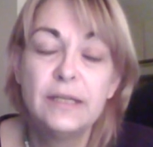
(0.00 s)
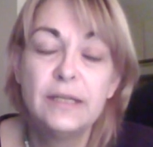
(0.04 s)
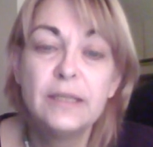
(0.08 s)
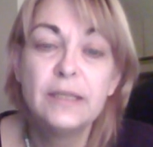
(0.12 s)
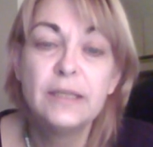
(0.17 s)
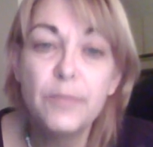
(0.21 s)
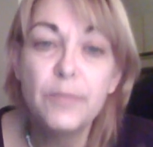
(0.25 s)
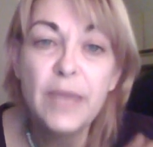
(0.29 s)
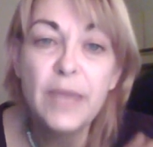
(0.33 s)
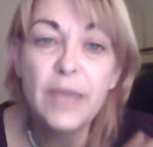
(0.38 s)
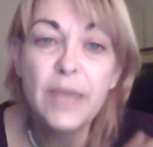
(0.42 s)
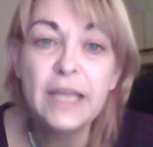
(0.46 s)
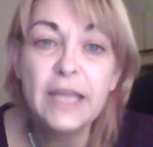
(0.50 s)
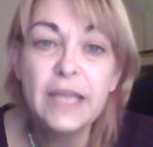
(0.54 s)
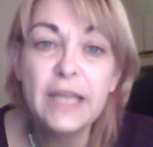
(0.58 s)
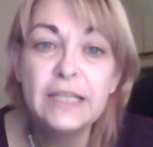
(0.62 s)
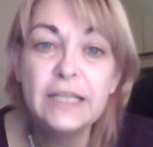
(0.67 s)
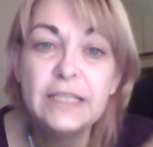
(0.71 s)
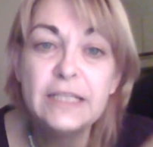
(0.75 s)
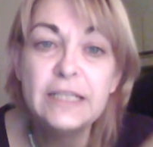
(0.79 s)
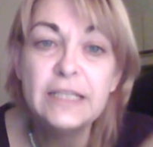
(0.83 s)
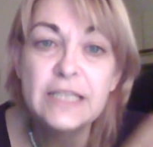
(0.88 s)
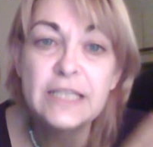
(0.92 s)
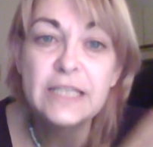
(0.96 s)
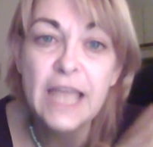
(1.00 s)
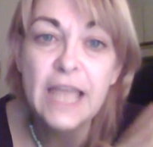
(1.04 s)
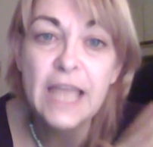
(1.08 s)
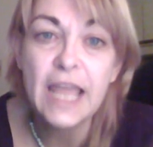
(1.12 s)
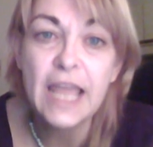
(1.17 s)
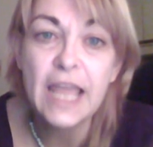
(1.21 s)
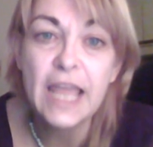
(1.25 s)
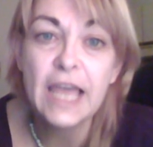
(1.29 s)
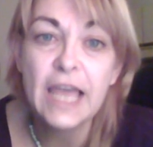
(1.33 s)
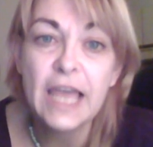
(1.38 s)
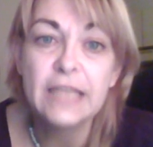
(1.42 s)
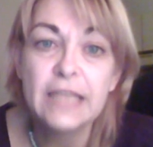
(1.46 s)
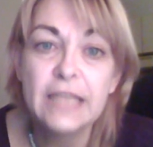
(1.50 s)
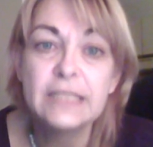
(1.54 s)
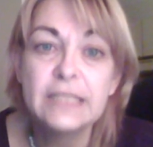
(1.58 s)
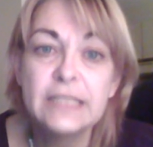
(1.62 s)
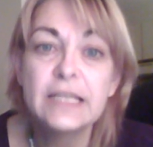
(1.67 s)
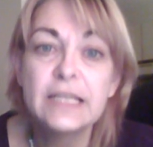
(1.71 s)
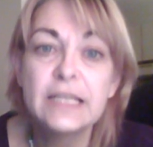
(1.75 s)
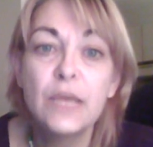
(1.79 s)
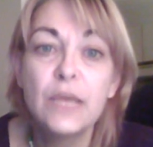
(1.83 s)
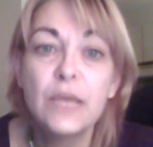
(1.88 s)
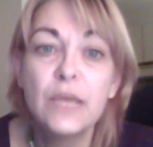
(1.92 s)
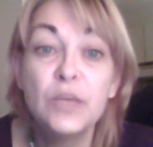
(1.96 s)
The pain needs to end,
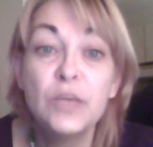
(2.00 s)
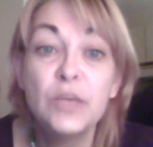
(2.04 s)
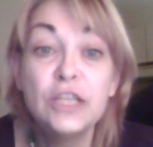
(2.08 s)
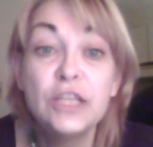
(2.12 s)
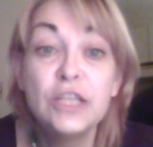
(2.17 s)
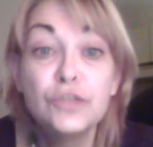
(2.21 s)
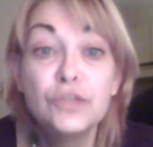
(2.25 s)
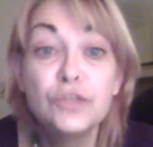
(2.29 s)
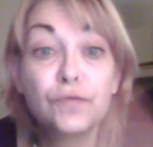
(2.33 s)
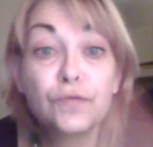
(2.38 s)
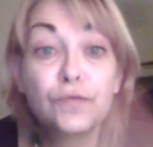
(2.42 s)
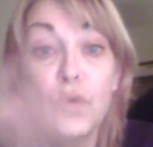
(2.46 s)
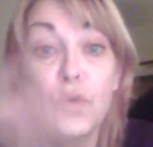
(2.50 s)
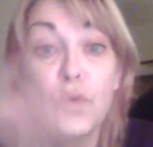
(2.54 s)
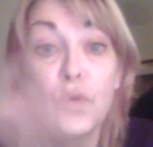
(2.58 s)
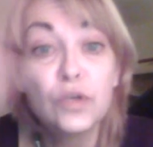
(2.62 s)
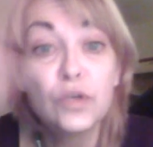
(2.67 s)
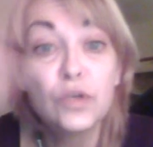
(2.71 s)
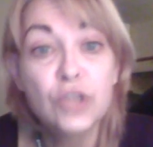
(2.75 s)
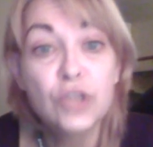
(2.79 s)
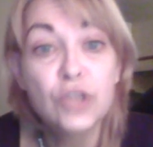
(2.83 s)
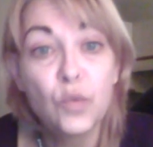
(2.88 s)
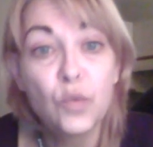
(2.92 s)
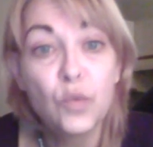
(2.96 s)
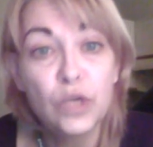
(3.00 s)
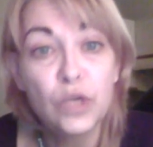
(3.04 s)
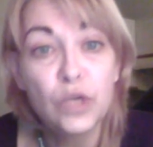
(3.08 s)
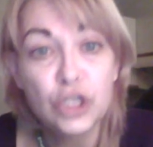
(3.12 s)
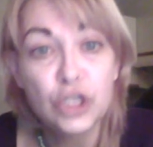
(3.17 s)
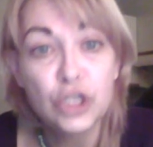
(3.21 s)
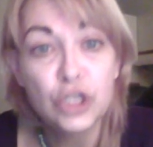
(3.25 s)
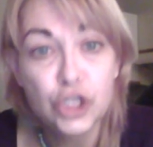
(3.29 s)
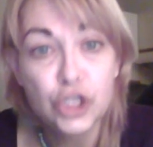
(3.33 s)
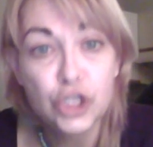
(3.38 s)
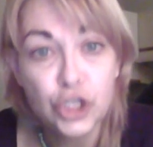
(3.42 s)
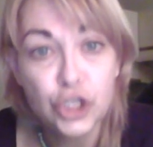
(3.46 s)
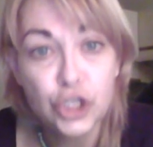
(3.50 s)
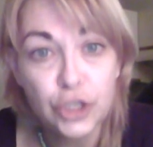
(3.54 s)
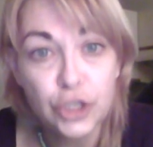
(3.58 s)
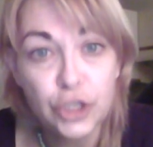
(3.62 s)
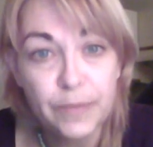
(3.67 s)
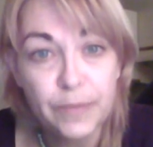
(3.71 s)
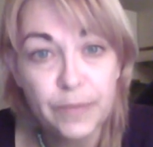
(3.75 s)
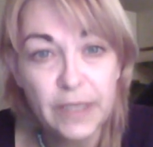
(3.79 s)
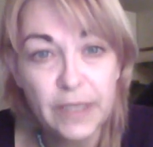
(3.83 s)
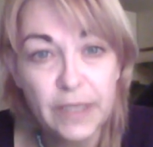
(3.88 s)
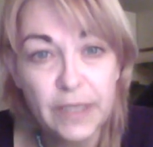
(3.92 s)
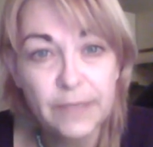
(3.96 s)
and we need to focus on what it
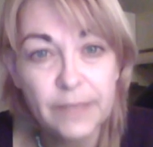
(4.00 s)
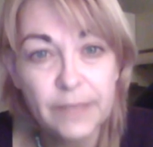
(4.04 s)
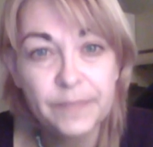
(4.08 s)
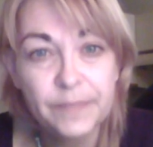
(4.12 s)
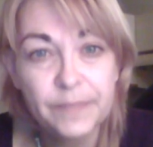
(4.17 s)
should be.